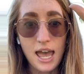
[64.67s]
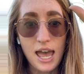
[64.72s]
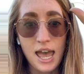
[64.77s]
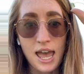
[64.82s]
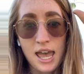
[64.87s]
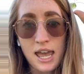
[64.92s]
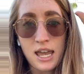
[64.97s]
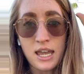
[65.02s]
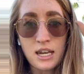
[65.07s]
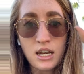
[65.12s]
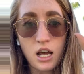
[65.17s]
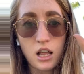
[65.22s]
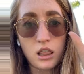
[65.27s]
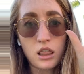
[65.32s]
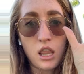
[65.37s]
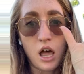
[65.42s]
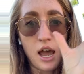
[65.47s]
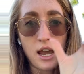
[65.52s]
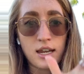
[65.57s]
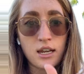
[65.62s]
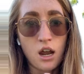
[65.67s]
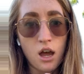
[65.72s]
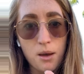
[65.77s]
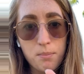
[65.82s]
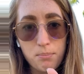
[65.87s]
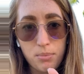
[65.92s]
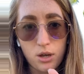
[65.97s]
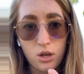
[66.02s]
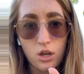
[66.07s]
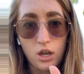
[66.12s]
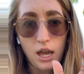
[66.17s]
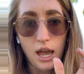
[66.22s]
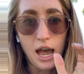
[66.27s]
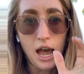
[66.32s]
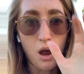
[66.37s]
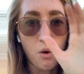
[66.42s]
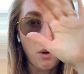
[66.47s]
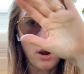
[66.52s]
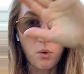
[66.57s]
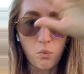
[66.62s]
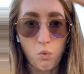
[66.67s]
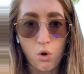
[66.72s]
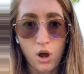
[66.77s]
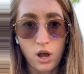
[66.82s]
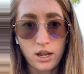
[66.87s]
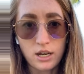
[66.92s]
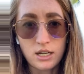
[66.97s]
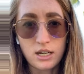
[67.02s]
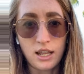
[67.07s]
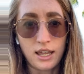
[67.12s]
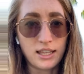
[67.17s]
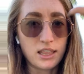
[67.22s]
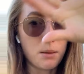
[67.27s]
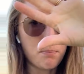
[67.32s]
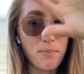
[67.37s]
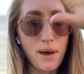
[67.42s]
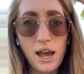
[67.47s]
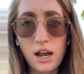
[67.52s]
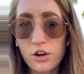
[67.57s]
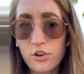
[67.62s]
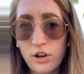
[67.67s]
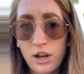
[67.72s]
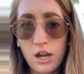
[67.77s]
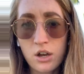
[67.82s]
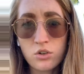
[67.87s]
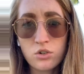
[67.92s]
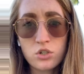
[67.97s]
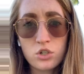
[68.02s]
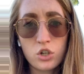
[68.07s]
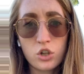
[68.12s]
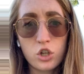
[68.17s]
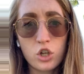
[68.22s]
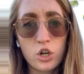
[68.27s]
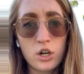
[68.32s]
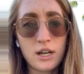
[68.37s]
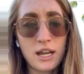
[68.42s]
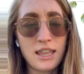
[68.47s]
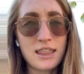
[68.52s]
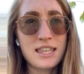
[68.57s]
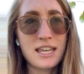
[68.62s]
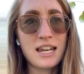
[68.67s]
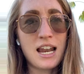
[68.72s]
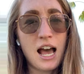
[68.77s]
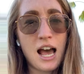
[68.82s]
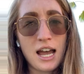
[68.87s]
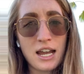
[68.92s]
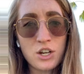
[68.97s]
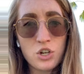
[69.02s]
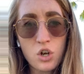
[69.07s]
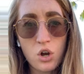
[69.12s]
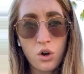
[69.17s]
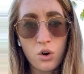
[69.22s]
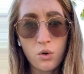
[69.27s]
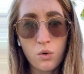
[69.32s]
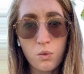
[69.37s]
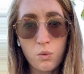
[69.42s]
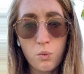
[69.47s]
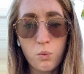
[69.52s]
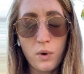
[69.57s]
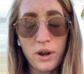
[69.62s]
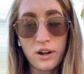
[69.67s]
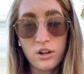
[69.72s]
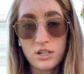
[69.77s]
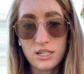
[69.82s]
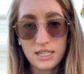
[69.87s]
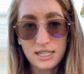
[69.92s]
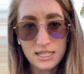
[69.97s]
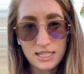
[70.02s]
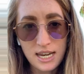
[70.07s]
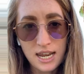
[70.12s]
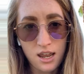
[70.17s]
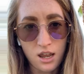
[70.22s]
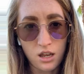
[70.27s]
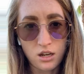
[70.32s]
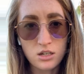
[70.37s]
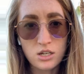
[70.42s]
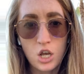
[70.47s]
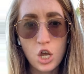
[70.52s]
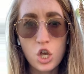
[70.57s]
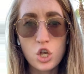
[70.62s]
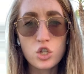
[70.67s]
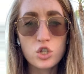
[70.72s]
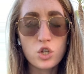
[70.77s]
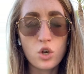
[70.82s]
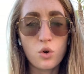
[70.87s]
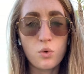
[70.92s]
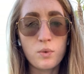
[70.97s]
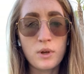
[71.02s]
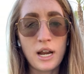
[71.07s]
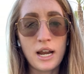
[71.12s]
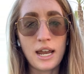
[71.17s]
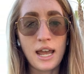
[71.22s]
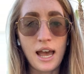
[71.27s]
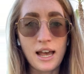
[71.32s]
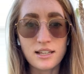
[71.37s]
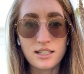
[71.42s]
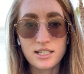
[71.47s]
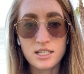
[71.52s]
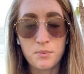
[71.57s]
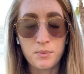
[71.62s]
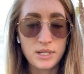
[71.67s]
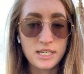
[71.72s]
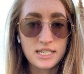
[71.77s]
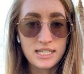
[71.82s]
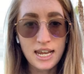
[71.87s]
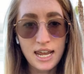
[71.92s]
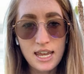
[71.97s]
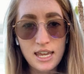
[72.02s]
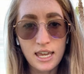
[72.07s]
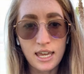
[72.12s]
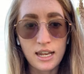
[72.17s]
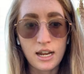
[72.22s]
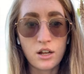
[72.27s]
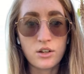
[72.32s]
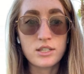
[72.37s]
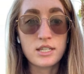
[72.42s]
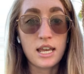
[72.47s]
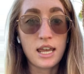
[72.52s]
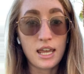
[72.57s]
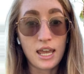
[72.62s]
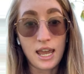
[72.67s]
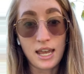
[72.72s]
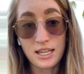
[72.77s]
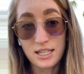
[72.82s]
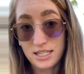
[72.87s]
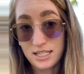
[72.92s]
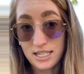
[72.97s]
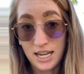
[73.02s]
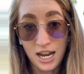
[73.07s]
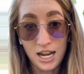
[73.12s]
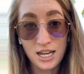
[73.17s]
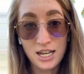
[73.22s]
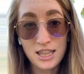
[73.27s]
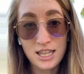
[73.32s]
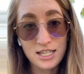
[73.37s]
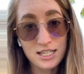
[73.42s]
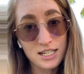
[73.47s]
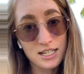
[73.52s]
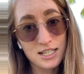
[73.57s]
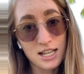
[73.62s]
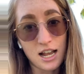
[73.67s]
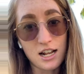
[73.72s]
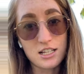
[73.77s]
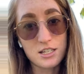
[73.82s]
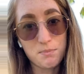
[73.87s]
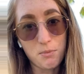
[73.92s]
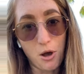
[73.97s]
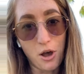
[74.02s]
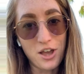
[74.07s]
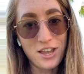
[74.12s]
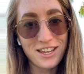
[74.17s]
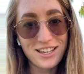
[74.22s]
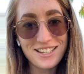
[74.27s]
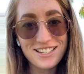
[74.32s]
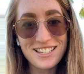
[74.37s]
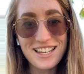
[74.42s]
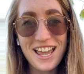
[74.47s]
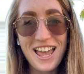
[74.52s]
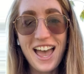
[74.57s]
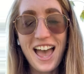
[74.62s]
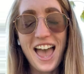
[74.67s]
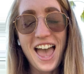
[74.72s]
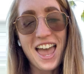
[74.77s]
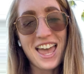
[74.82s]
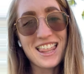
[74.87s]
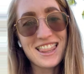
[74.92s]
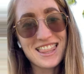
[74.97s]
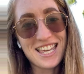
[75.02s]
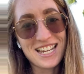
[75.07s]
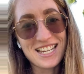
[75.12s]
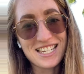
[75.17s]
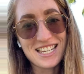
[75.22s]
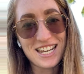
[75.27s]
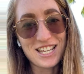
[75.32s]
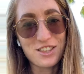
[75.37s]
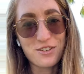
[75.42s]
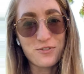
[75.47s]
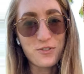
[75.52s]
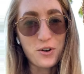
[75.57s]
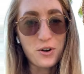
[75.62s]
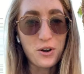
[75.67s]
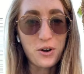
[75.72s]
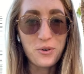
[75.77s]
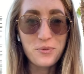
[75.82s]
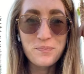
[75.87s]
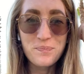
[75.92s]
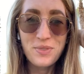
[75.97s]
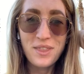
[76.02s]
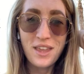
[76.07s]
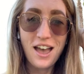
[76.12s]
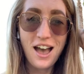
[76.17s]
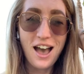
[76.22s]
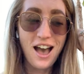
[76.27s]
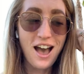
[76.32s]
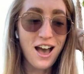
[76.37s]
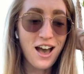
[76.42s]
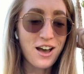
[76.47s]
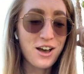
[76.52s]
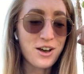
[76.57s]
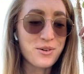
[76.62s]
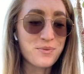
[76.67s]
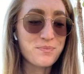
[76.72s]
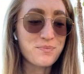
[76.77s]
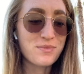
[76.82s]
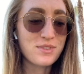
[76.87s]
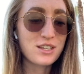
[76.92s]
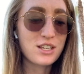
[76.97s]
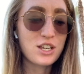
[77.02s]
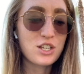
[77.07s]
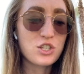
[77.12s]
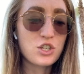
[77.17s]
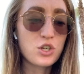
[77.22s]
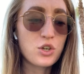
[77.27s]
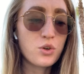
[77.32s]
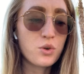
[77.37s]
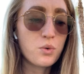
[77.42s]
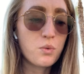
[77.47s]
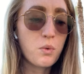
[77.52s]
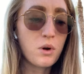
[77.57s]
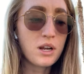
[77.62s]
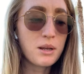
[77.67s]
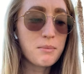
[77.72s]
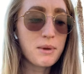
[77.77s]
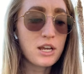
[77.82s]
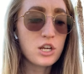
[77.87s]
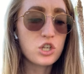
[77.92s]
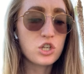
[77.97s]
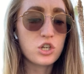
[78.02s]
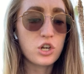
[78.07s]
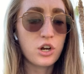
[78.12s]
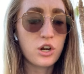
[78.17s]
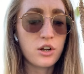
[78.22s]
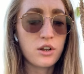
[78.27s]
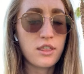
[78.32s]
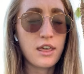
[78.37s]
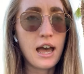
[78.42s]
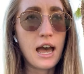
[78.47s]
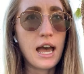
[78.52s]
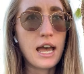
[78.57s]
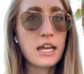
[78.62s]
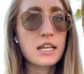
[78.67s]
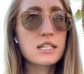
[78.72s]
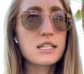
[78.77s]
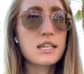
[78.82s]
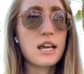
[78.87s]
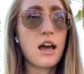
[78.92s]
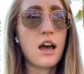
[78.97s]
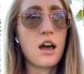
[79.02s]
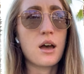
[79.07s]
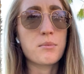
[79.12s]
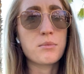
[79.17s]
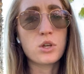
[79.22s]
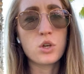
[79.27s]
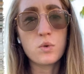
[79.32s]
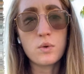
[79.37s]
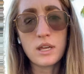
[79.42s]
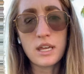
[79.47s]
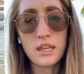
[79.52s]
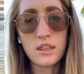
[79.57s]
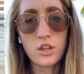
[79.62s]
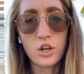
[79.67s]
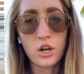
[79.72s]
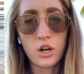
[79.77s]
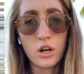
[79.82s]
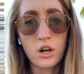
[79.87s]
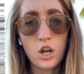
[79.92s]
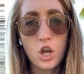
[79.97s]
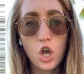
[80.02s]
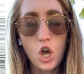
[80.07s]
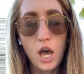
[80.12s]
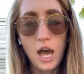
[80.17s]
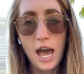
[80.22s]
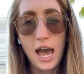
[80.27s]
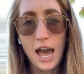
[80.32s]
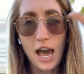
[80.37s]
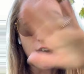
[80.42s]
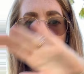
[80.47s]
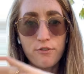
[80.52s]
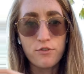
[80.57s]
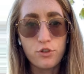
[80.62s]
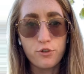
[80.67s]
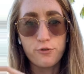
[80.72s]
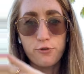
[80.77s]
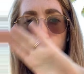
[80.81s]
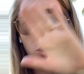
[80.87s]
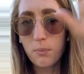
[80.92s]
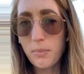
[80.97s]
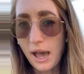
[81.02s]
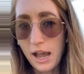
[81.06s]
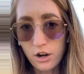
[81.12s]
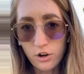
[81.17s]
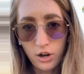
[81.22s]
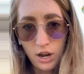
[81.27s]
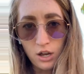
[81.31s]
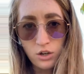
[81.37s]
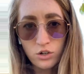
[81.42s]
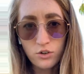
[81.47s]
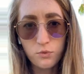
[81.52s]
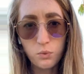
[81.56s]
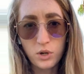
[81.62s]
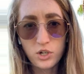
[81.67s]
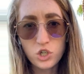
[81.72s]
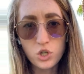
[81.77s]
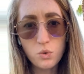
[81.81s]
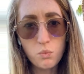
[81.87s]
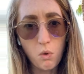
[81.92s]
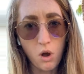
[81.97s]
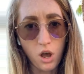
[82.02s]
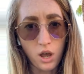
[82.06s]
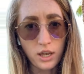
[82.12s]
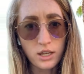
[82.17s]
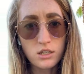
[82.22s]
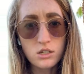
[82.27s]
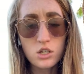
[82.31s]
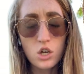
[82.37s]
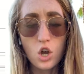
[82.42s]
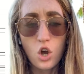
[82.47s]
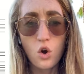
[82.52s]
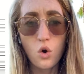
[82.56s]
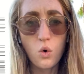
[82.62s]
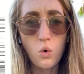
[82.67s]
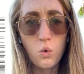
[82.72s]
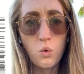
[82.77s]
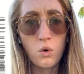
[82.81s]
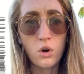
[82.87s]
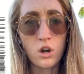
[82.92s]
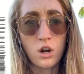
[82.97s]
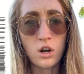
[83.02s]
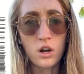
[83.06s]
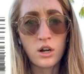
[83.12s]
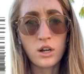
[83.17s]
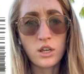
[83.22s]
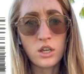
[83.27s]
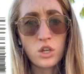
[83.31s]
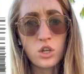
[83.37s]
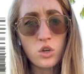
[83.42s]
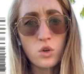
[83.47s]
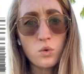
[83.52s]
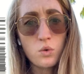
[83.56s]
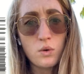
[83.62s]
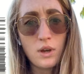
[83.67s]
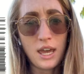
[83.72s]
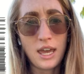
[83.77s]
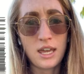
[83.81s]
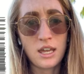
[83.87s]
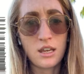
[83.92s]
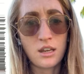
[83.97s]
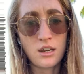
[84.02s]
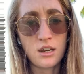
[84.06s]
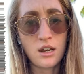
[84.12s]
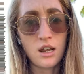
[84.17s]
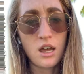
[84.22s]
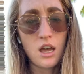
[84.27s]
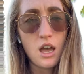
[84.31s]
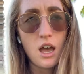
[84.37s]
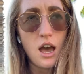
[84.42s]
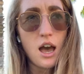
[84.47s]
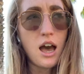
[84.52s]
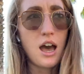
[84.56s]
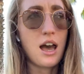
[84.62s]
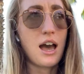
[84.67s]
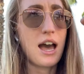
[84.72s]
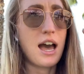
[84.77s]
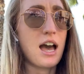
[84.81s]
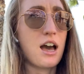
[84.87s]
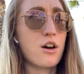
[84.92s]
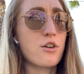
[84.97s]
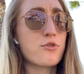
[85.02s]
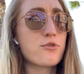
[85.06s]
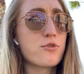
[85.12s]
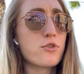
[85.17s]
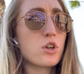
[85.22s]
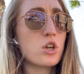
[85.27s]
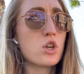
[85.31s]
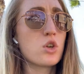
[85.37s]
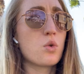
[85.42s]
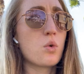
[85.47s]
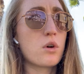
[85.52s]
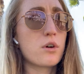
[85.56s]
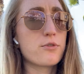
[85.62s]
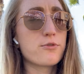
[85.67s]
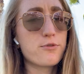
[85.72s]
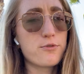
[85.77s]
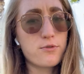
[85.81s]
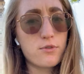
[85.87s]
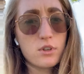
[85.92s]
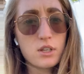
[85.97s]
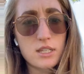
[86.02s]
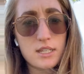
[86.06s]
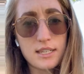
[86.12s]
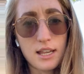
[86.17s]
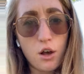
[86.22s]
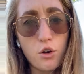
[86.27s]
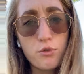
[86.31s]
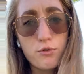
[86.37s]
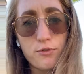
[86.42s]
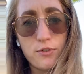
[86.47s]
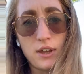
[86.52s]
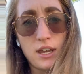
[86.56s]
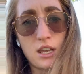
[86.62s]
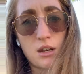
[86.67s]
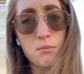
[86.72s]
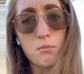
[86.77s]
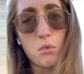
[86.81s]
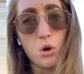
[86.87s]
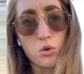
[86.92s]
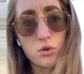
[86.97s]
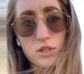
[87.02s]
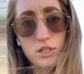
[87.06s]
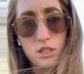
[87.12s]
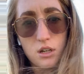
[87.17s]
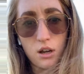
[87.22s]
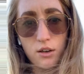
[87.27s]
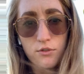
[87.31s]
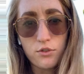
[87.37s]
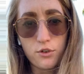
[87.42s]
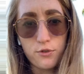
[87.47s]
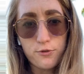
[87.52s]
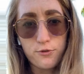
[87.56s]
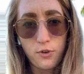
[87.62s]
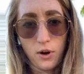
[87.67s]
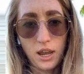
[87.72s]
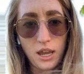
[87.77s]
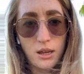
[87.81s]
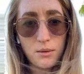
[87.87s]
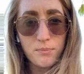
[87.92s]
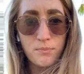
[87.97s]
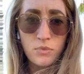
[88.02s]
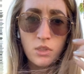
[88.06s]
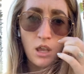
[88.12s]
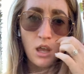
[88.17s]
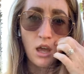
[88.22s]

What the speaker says: and line up how I want like the background to look, and then I know where to stand. So when I ask someone to take it, I'll say, hey, stand in this exact spot and then take the photo. Because you want to make sure that you either have the full background of what you want, or you can have yourself in most of the frame.